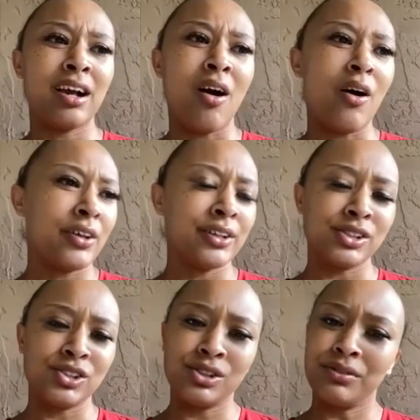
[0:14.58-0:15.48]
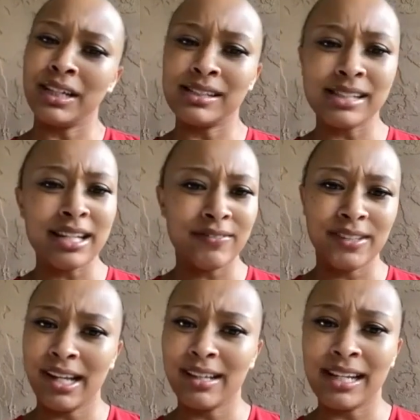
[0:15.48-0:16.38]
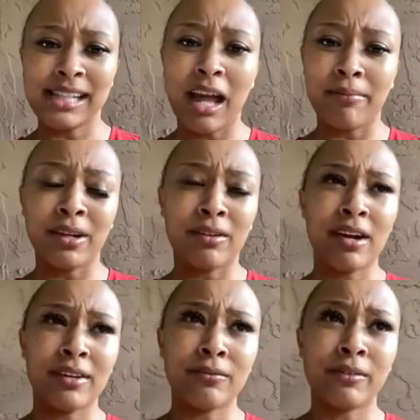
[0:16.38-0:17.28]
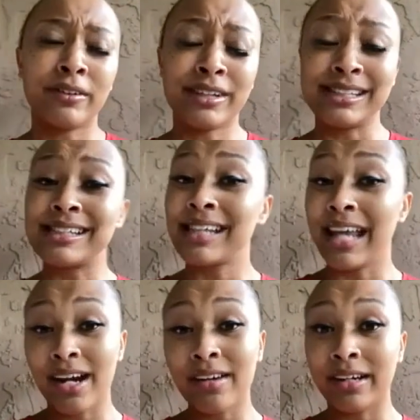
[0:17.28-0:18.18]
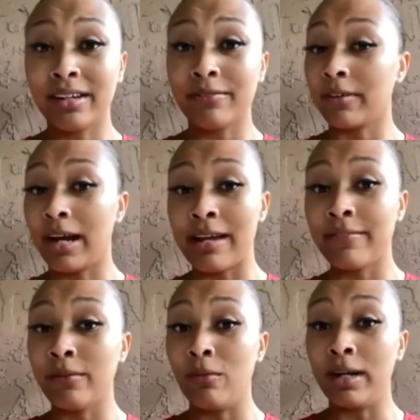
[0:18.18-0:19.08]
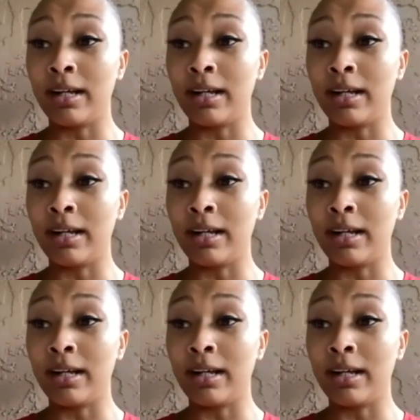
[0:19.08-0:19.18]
All the shootings and everything that's happening around the world is scary for everyone.